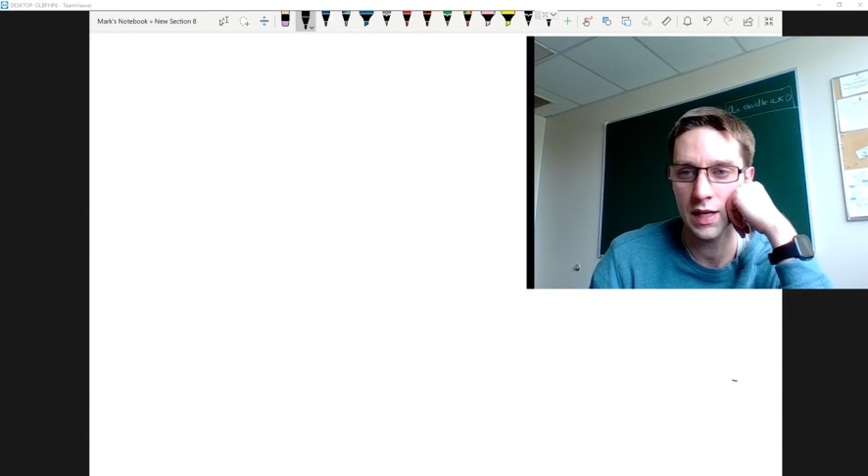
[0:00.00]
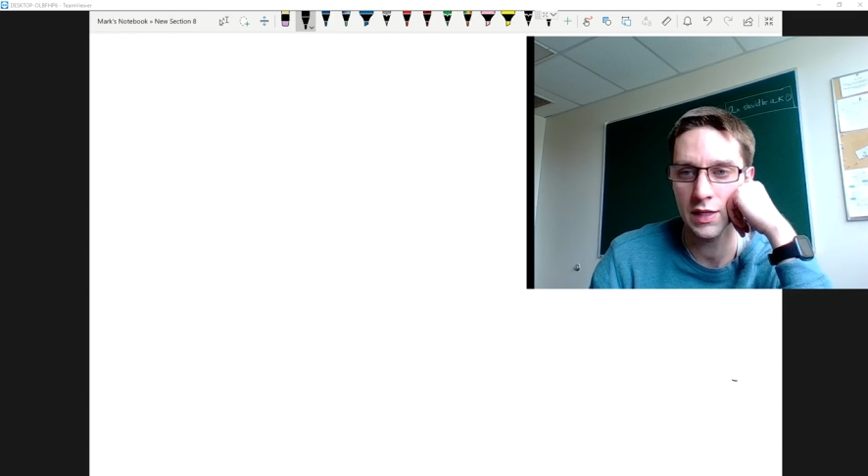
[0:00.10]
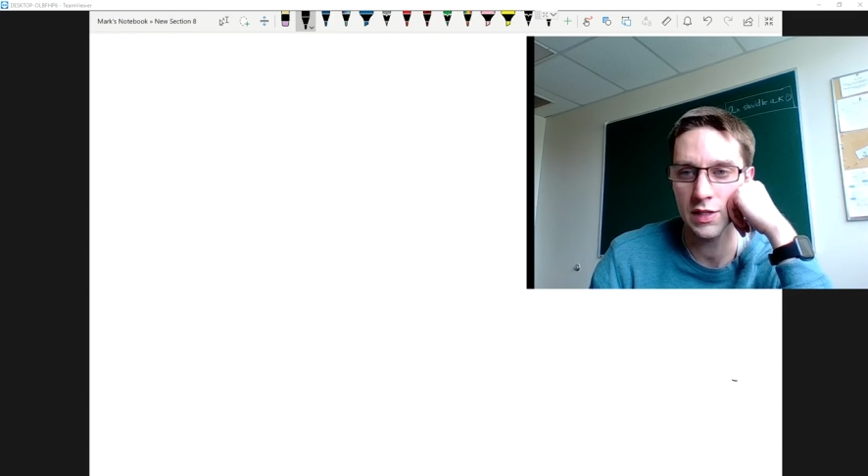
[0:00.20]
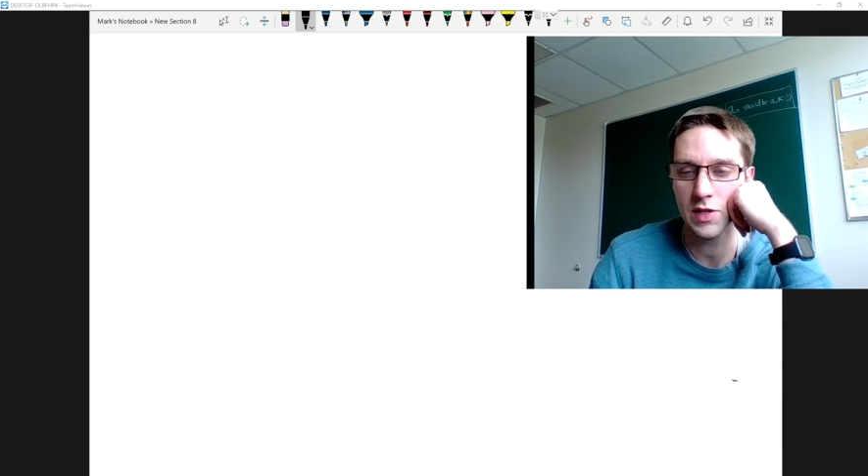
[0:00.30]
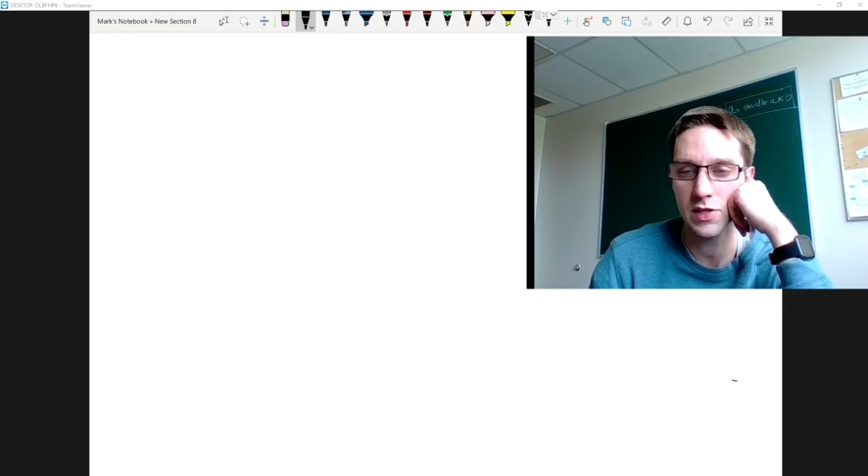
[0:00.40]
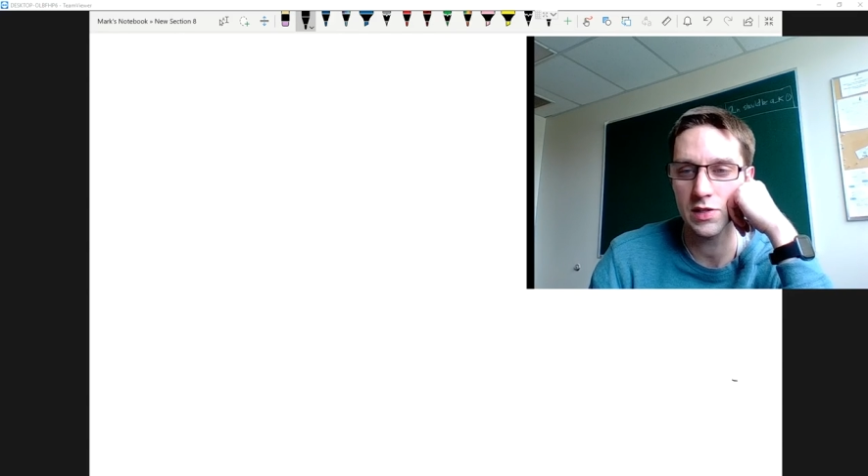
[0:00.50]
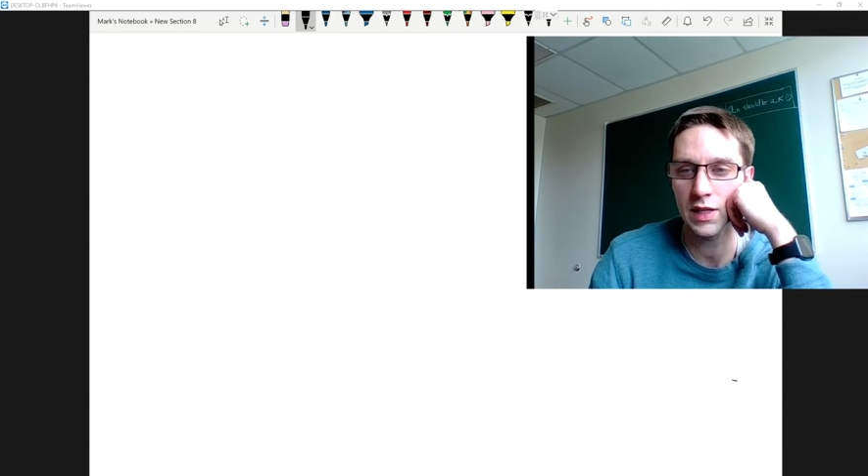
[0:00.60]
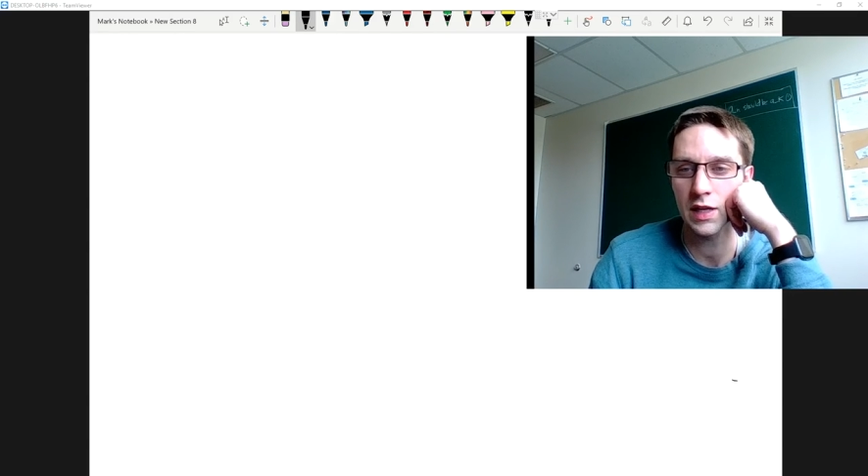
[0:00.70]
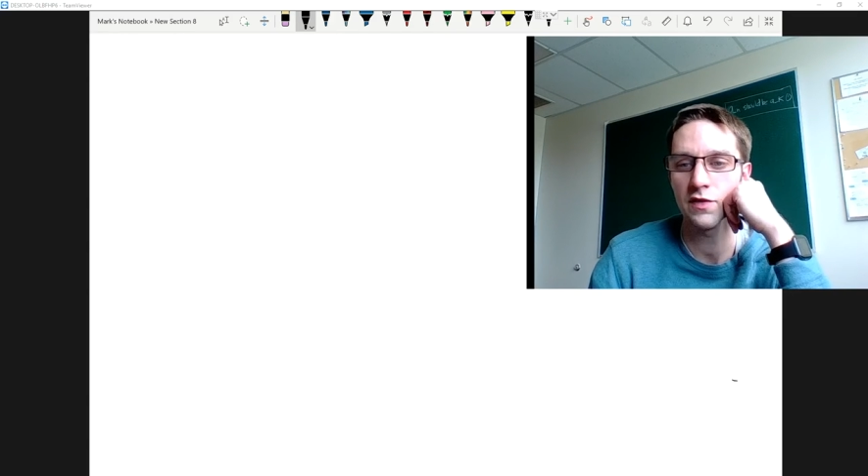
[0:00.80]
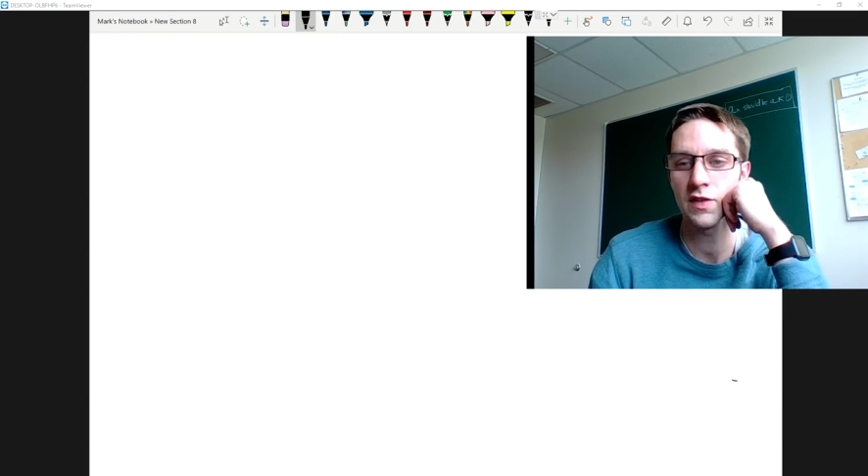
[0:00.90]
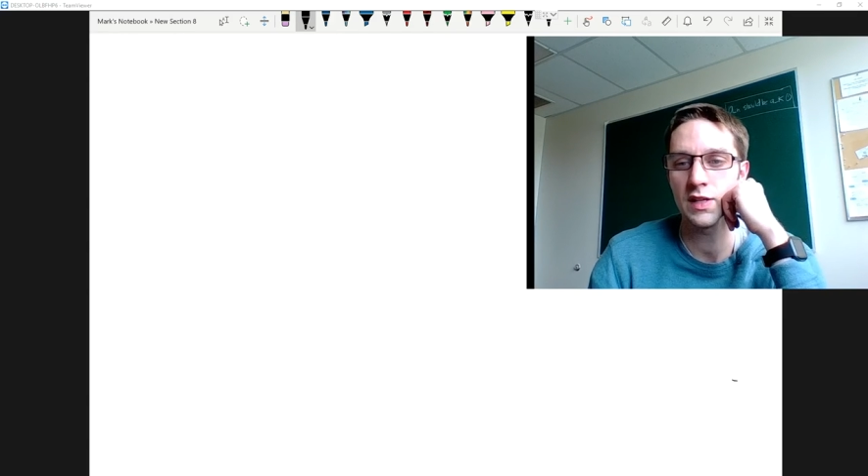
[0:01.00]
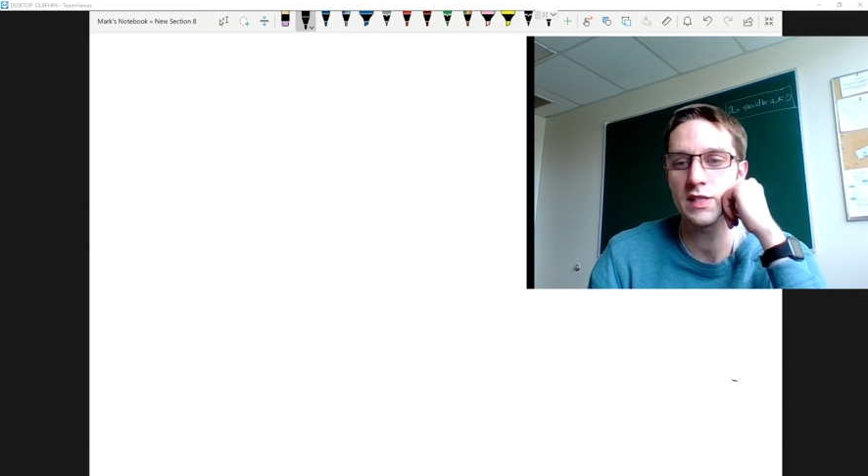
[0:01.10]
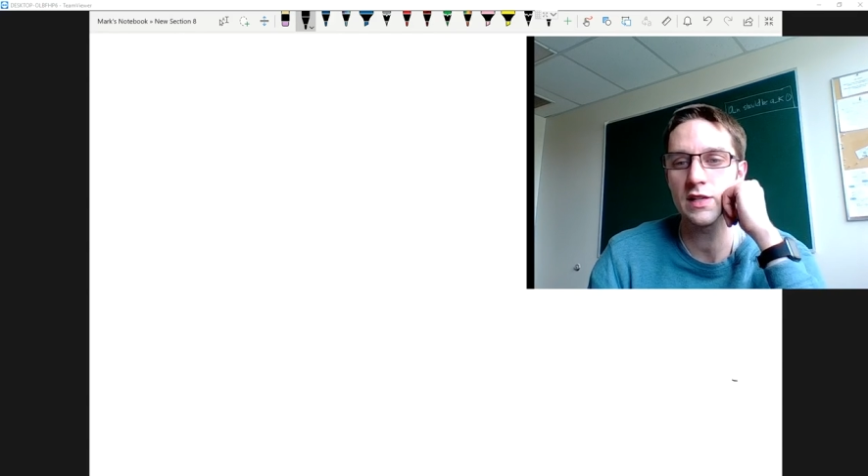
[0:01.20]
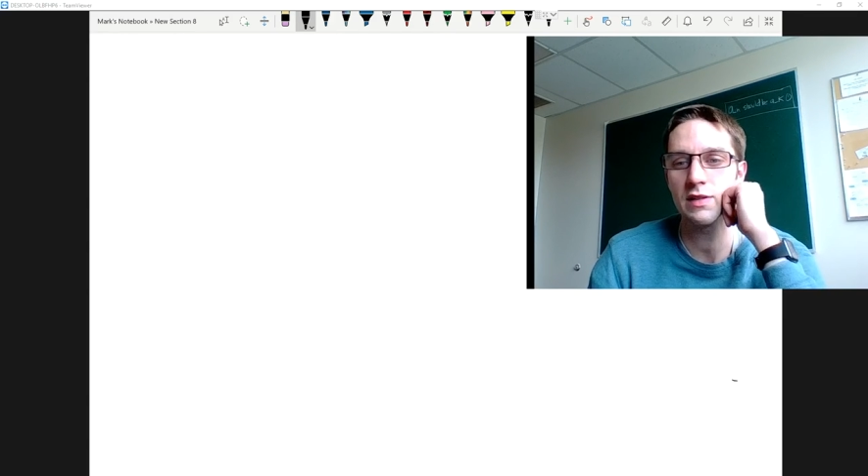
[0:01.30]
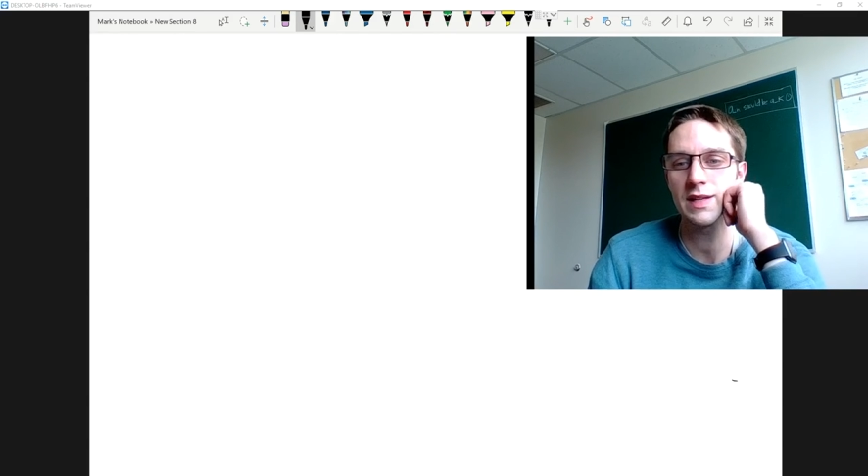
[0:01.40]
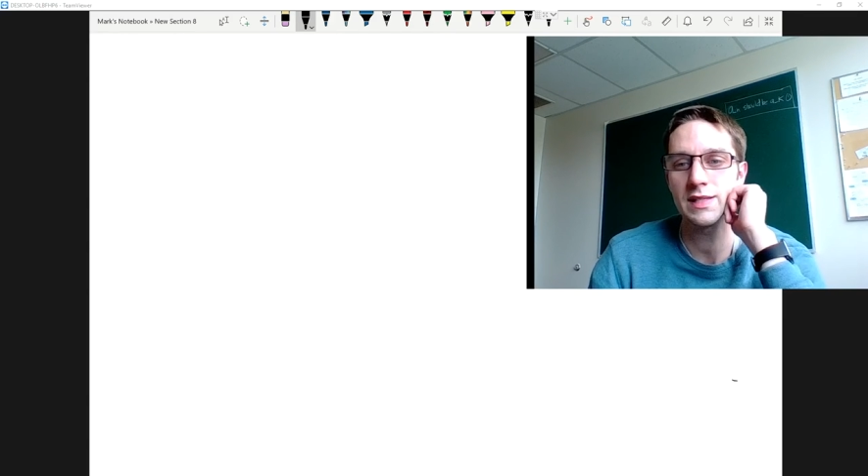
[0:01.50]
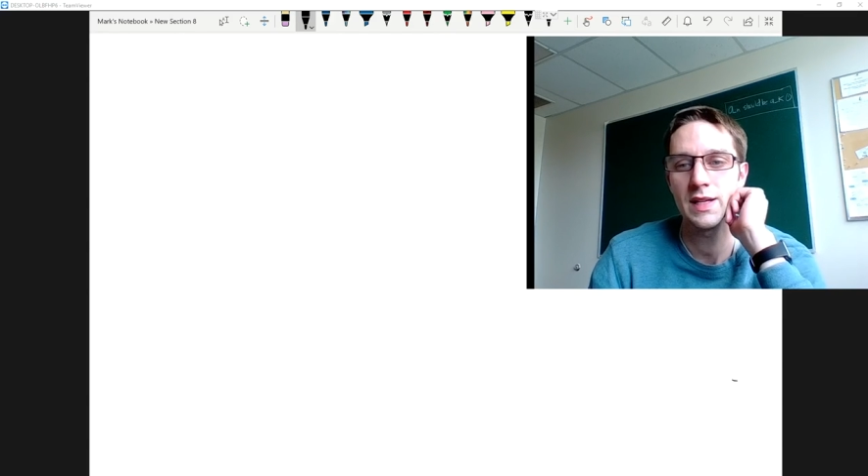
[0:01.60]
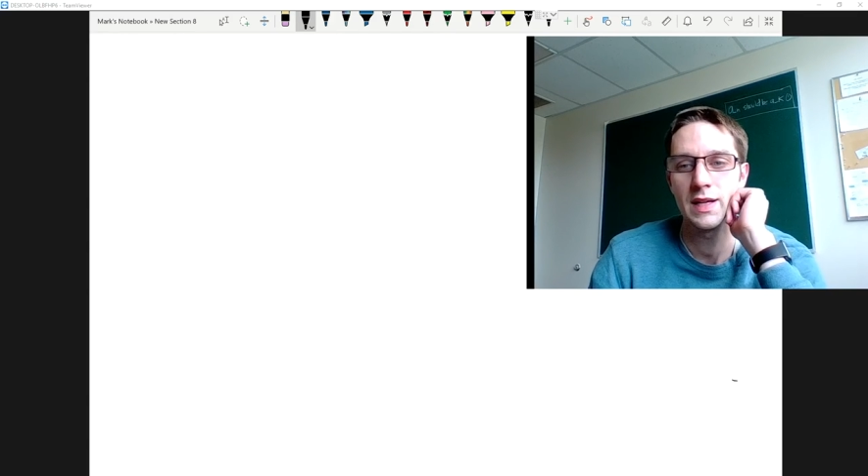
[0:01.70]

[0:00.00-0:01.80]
and especially infinite series